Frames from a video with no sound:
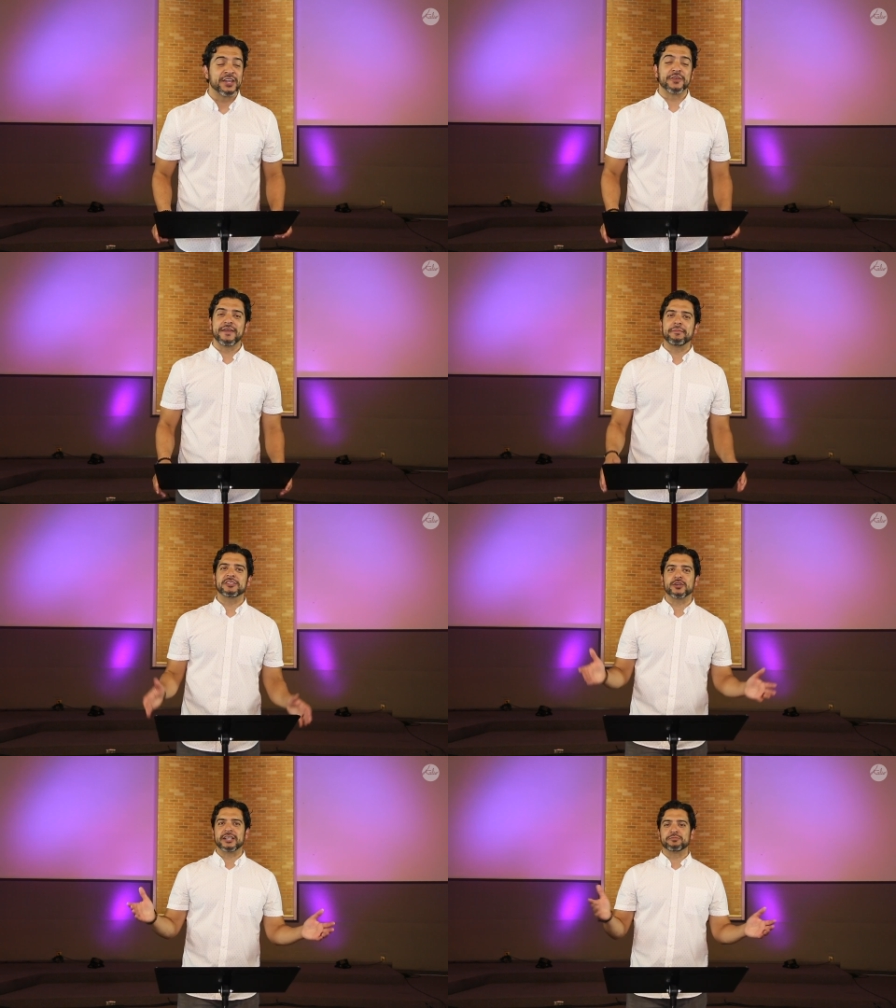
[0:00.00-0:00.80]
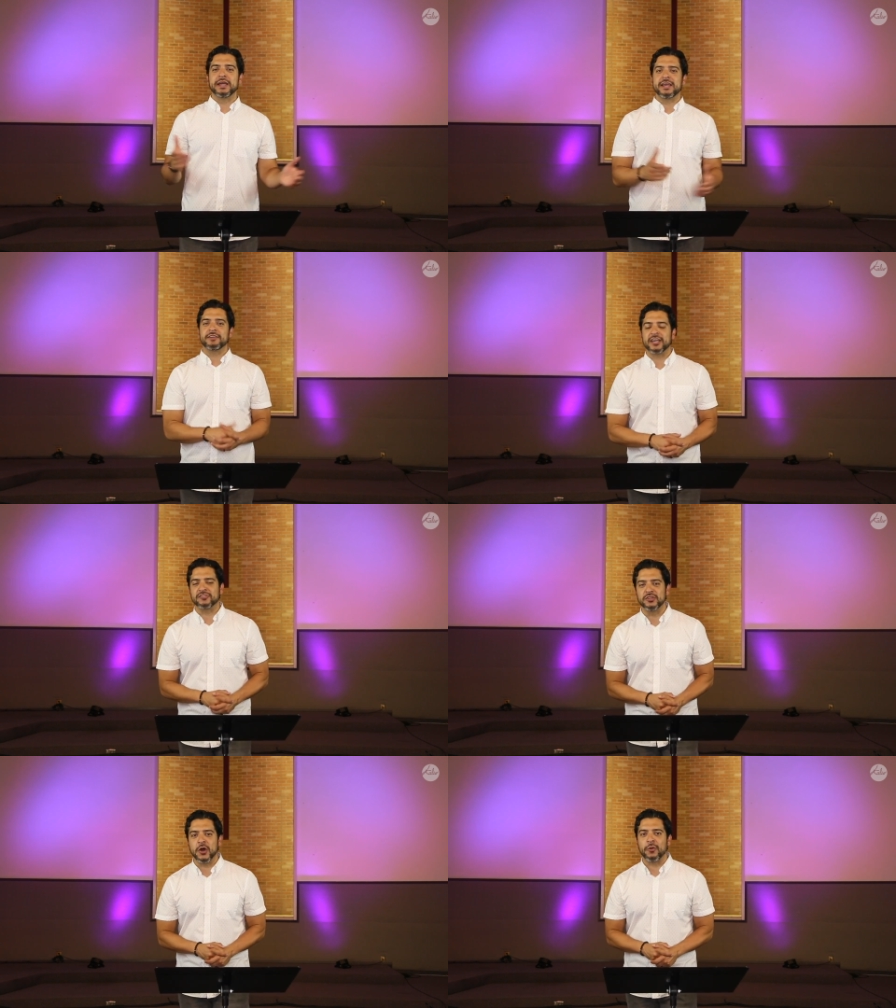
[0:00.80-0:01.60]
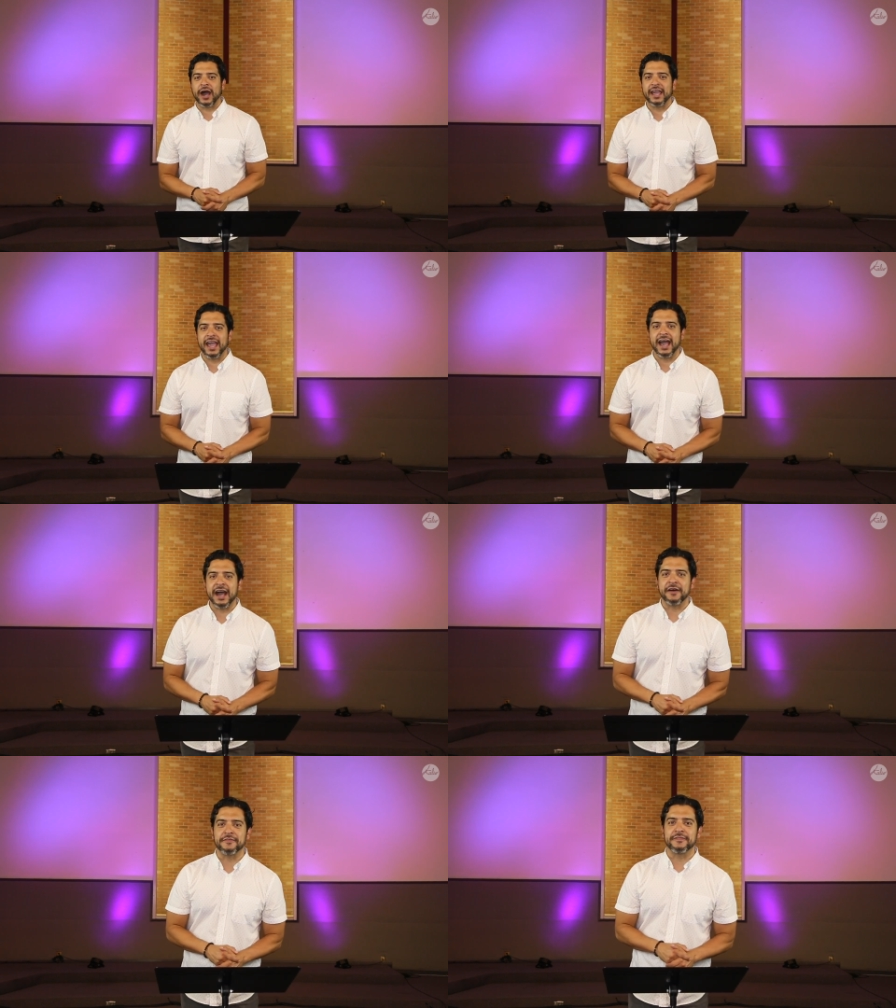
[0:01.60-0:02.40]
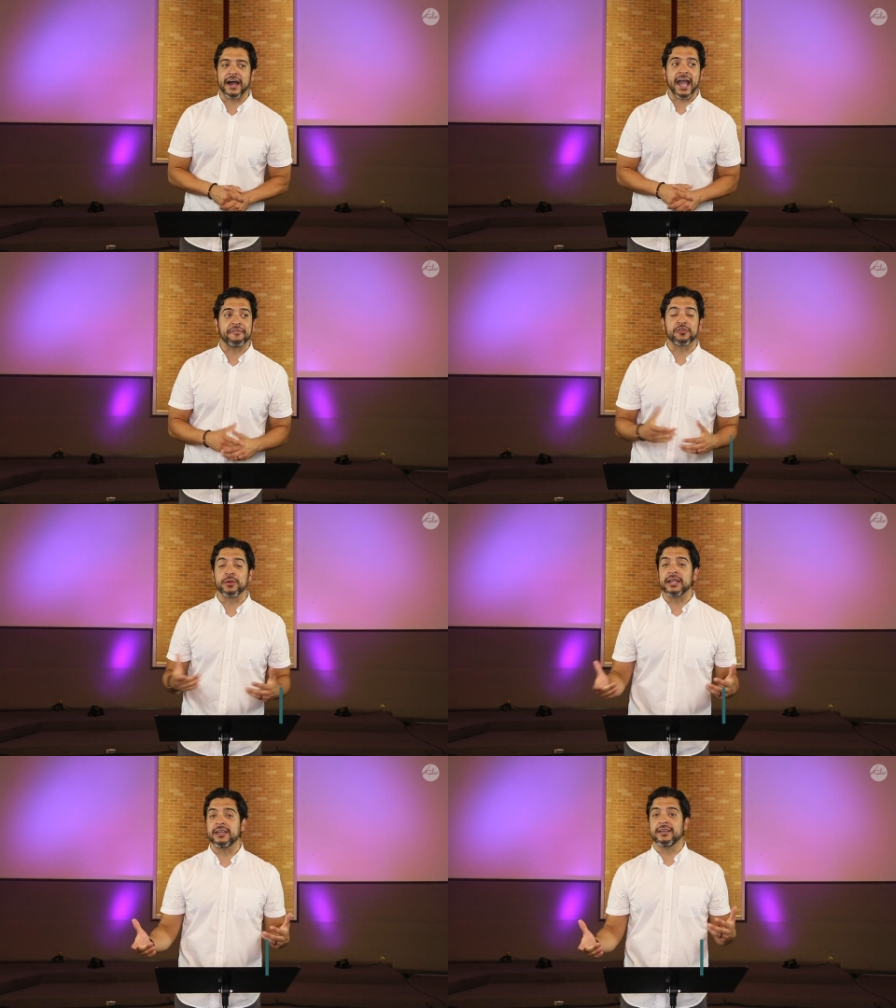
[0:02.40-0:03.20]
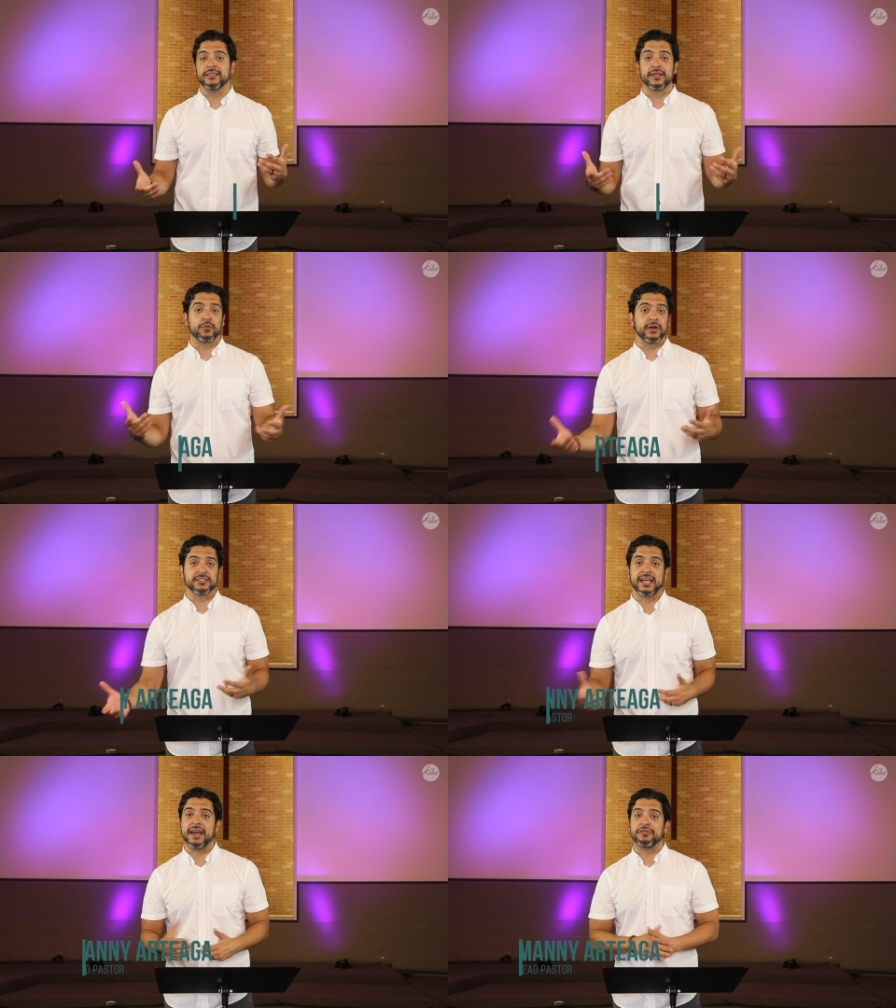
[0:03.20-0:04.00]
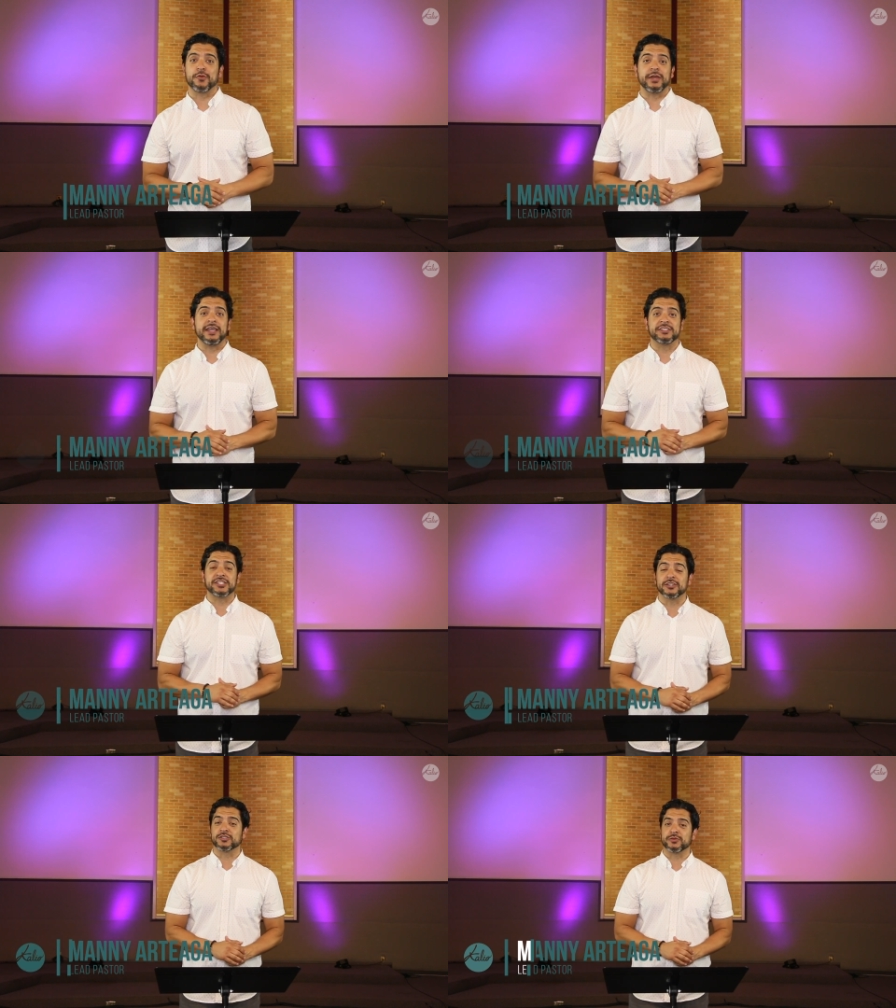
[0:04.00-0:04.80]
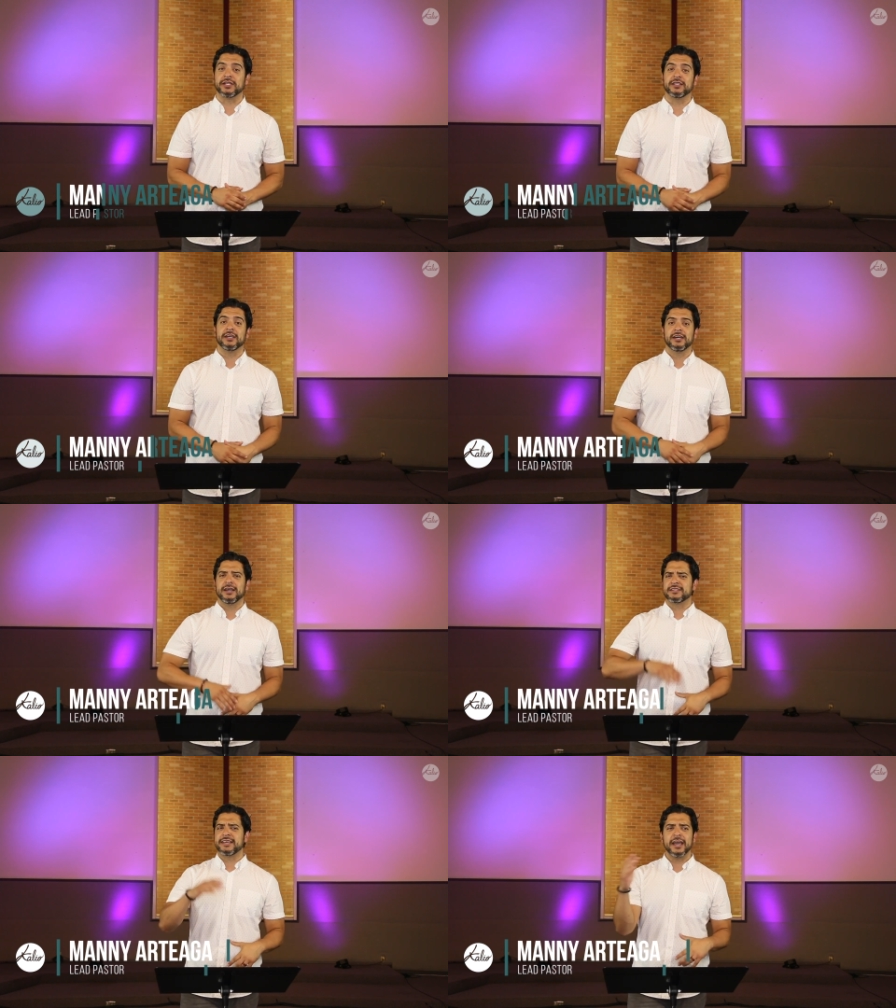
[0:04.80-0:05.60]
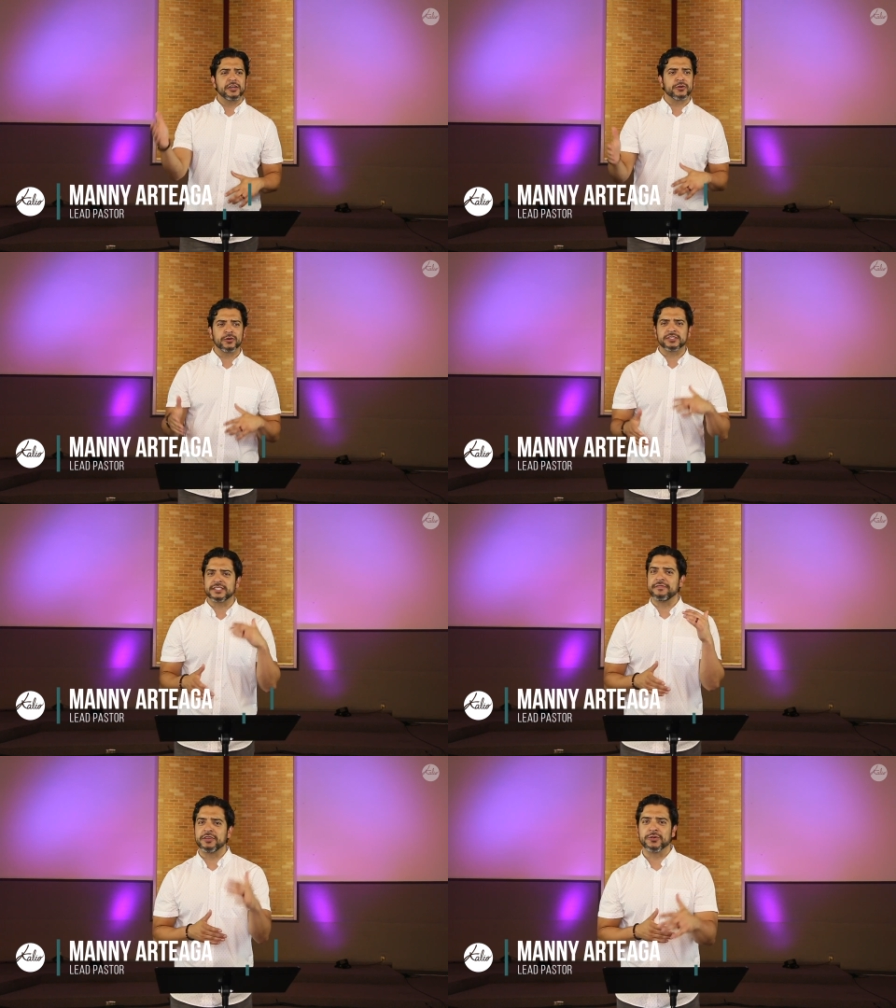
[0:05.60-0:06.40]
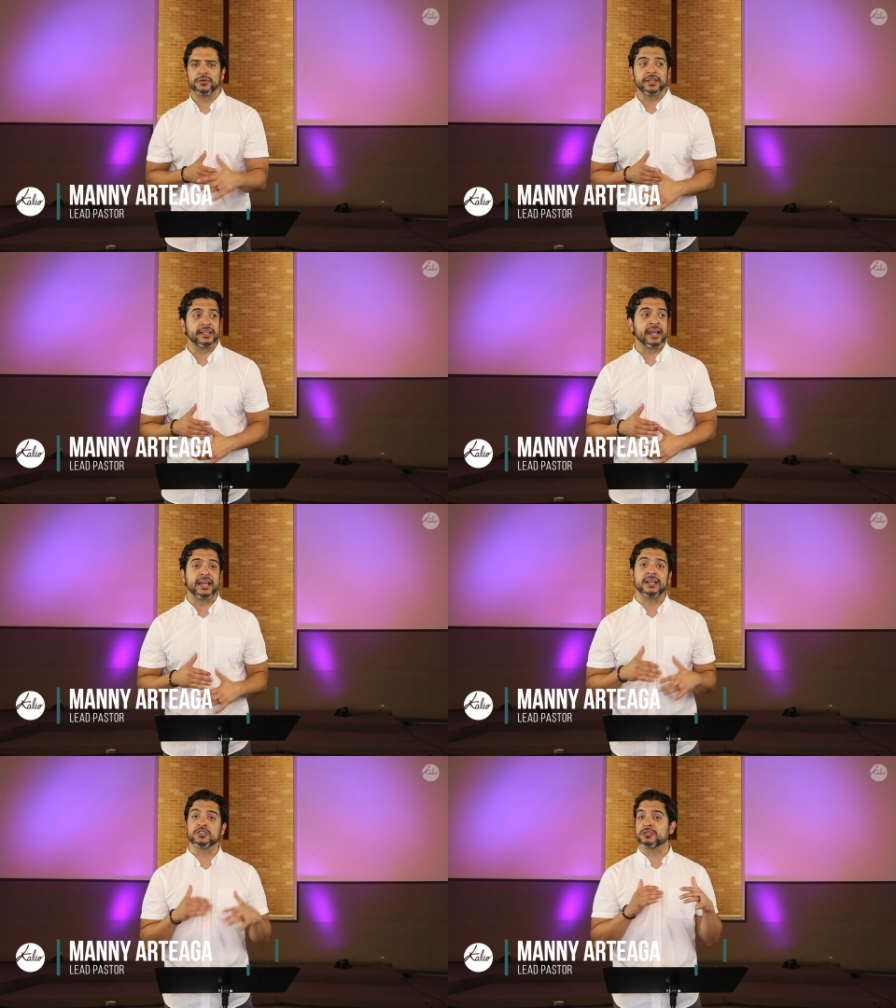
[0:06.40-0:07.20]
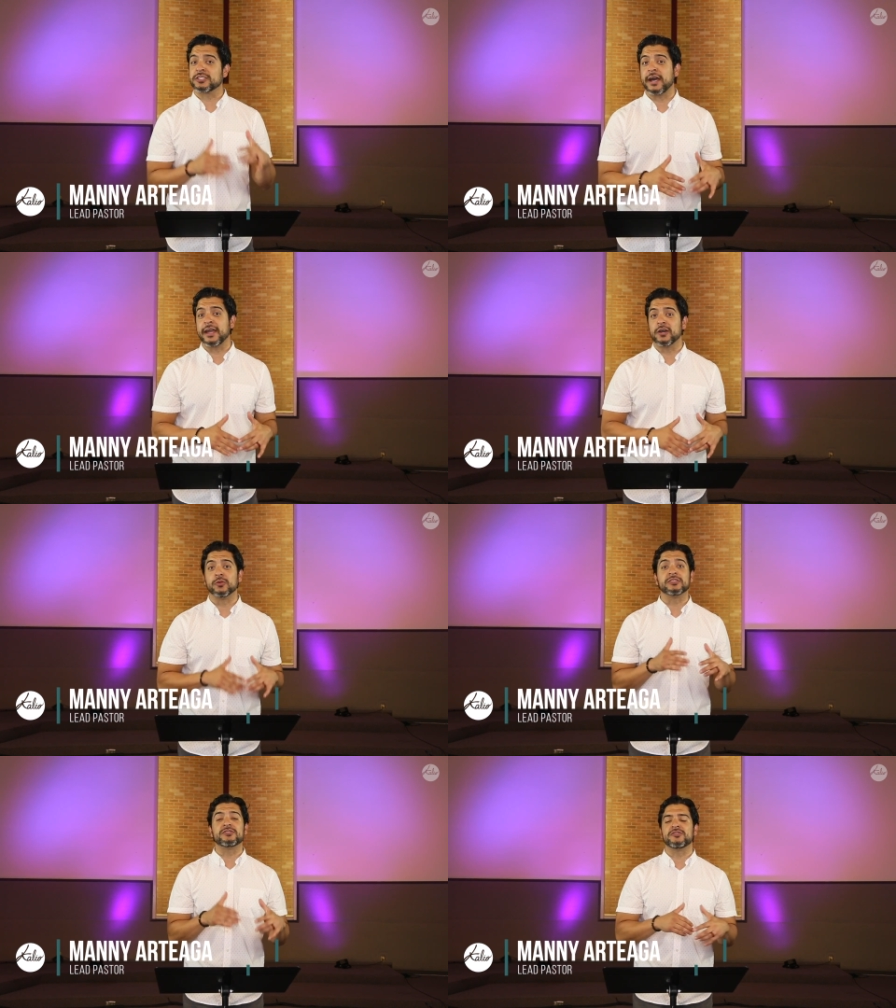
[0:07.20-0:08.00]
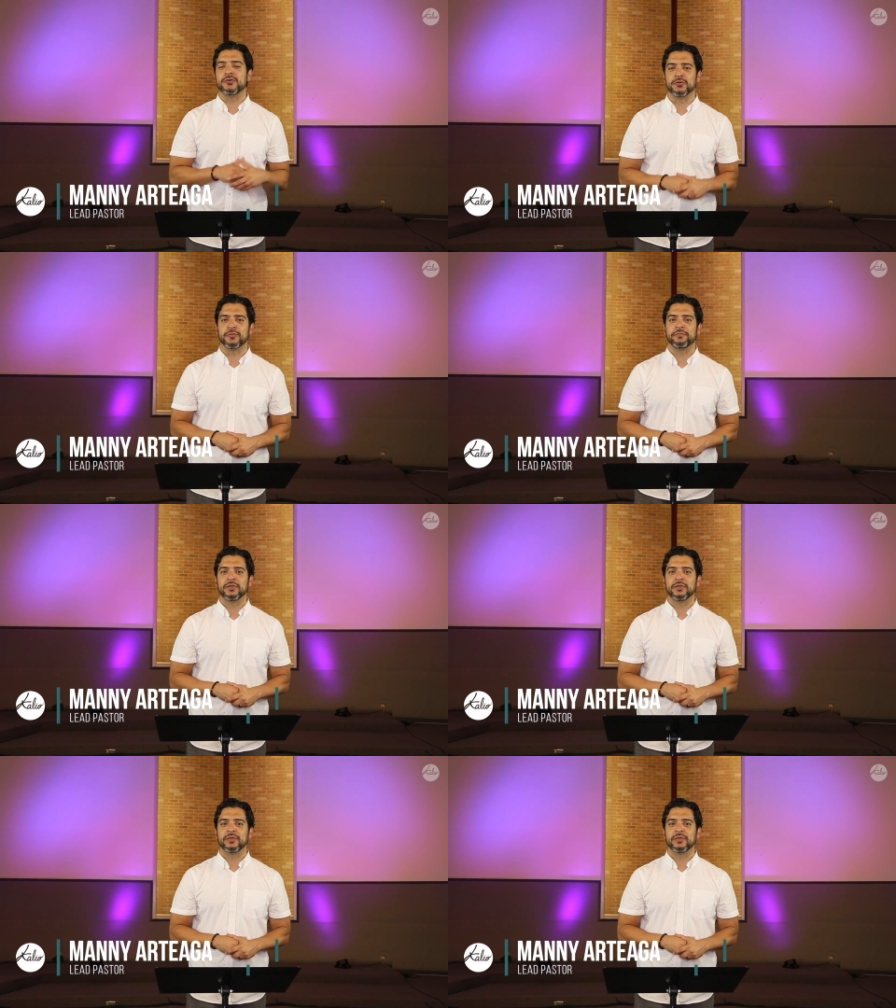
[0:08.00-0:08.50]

Your family, so as many of you as know, I have, I have three little ones. I have three children, 10-year-old, 7-year-old, and then I got Josiah, who is two.